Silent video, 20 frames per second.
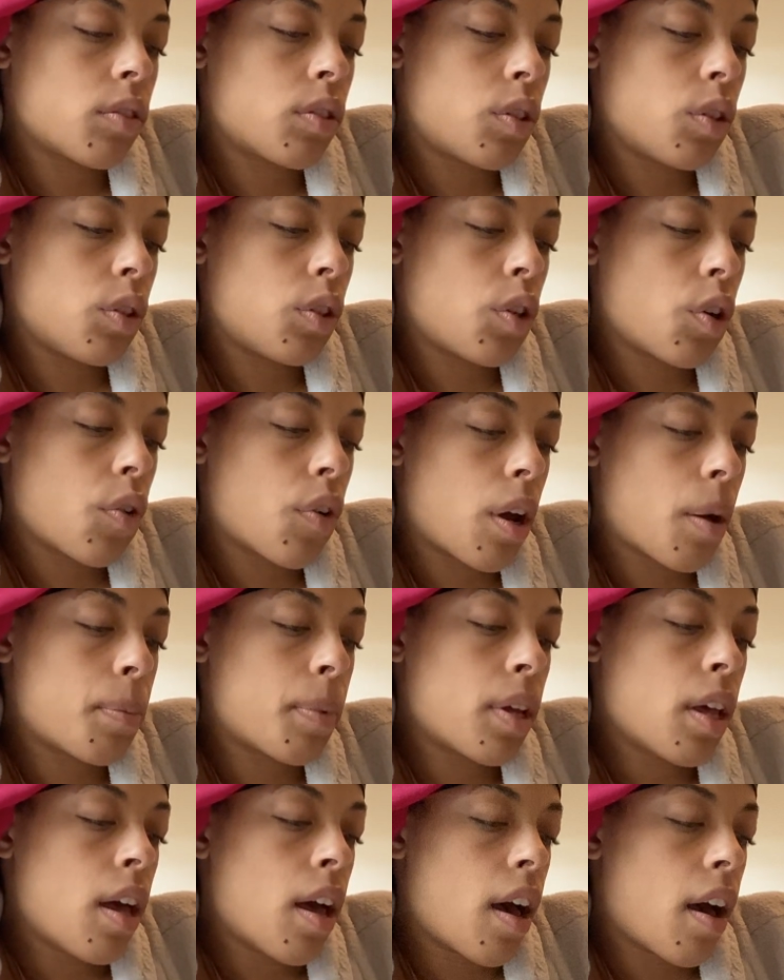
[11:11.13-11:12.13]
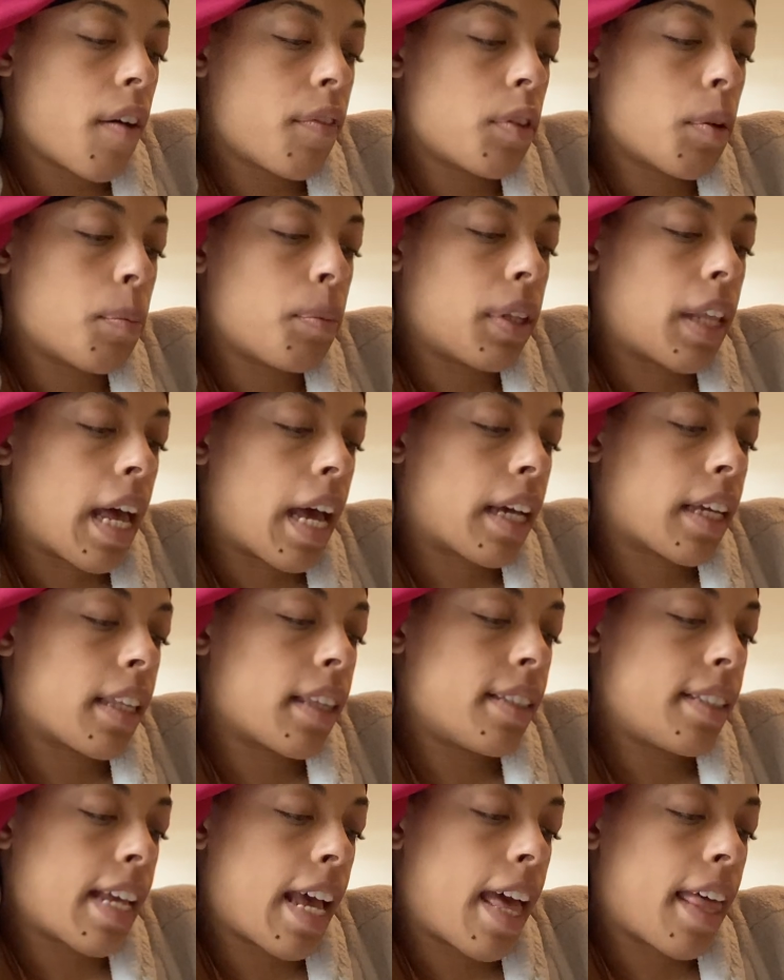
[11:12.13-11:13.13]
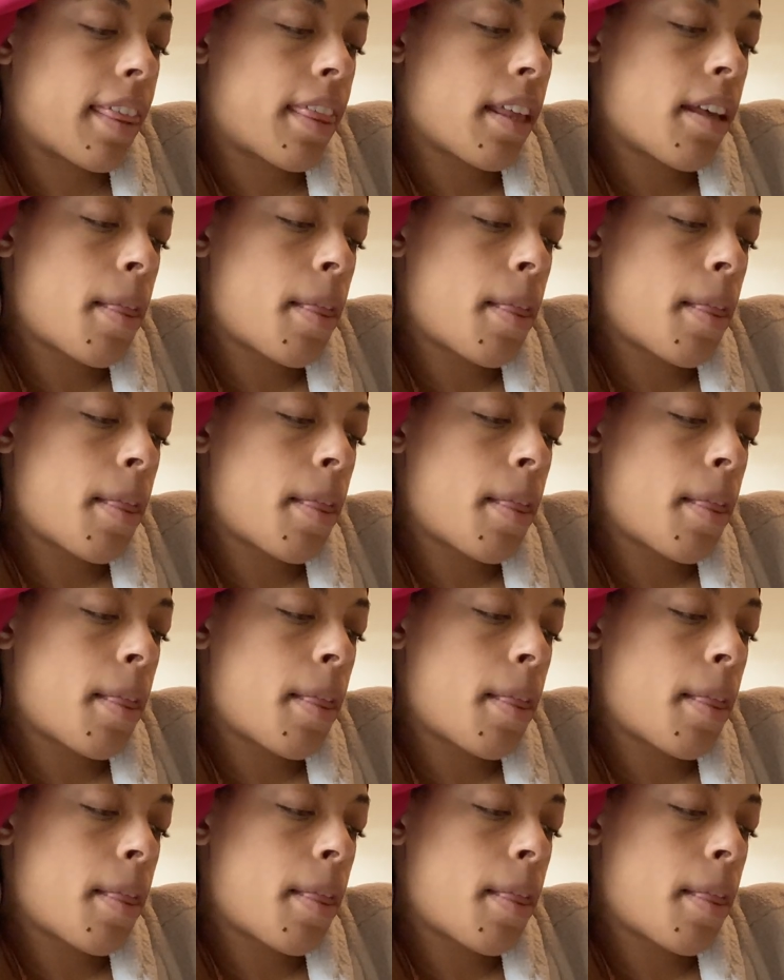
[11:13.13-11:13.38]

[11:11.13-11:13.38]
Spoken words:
to Europe of the Black Death.